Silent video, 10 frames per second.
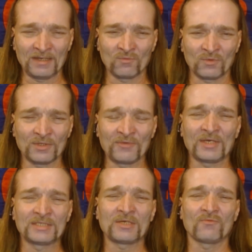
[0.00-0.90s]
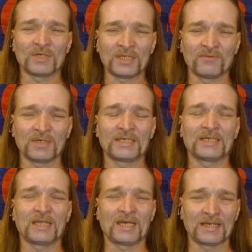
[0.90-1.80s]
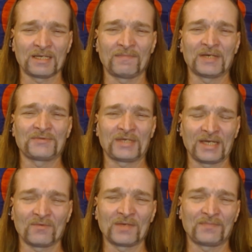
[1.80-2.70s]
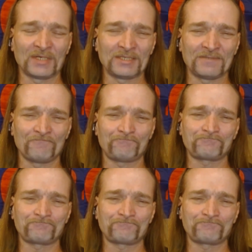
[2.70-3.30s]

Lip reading: And one of the things I really, really like about the Gateway Pundit